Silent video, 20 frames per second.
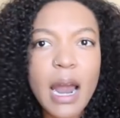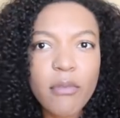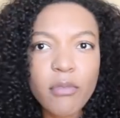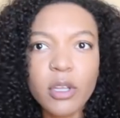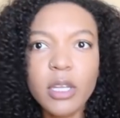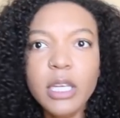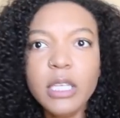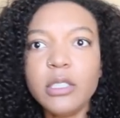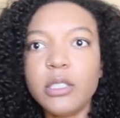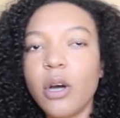
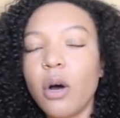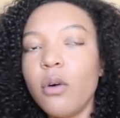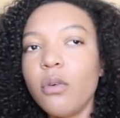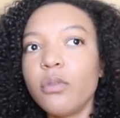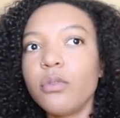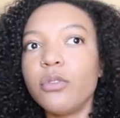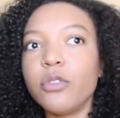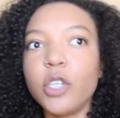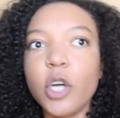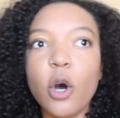really
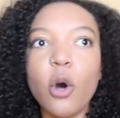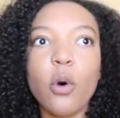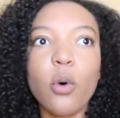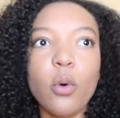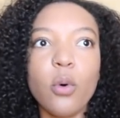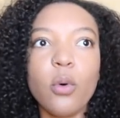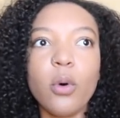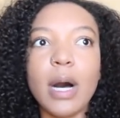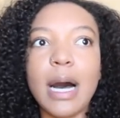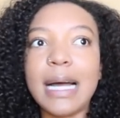don't
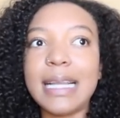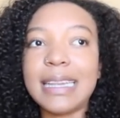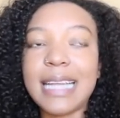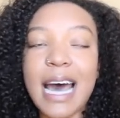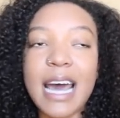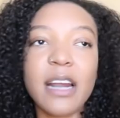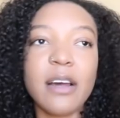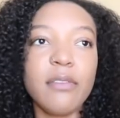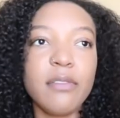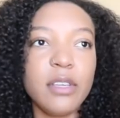know a
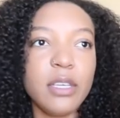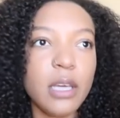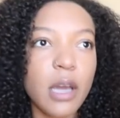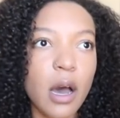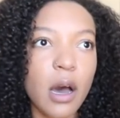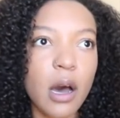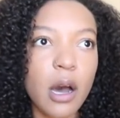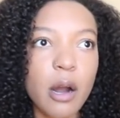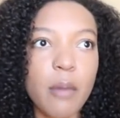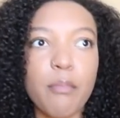lot of
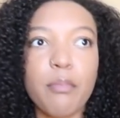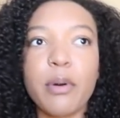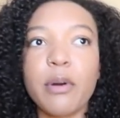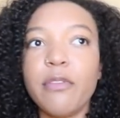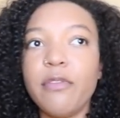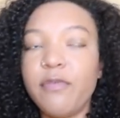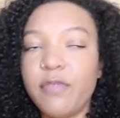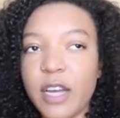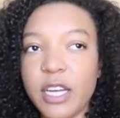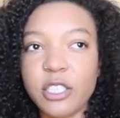young
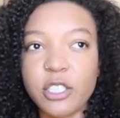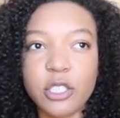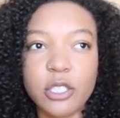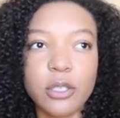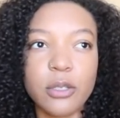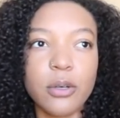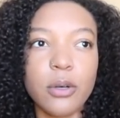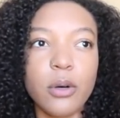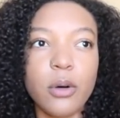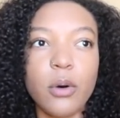
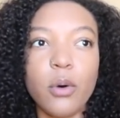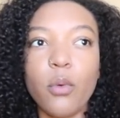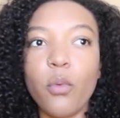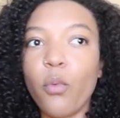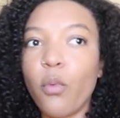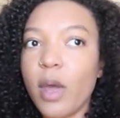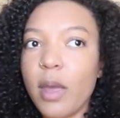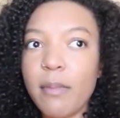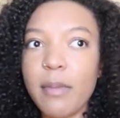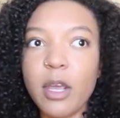professional
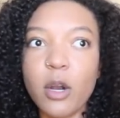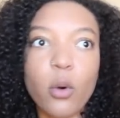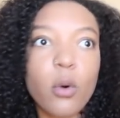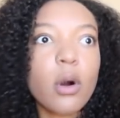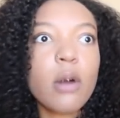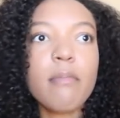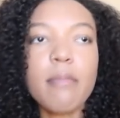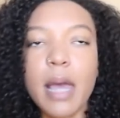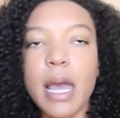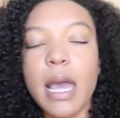women
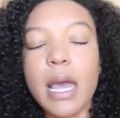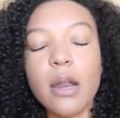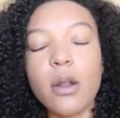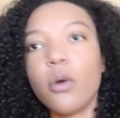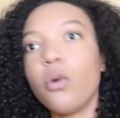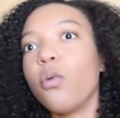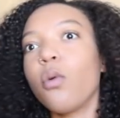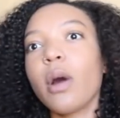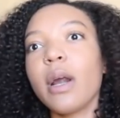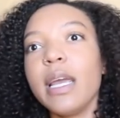or men
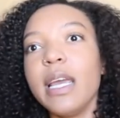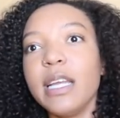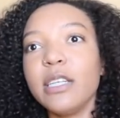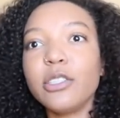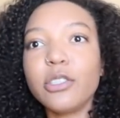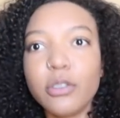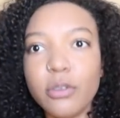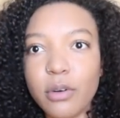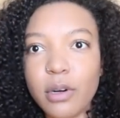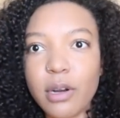who are in
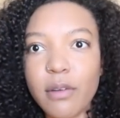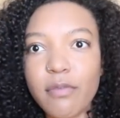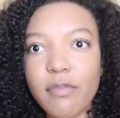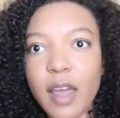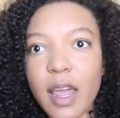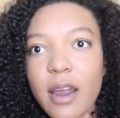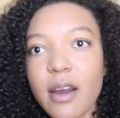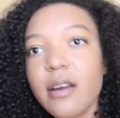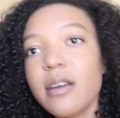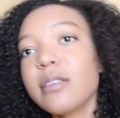student
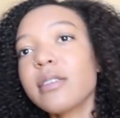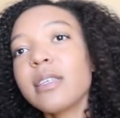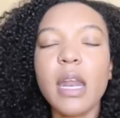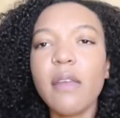affairs.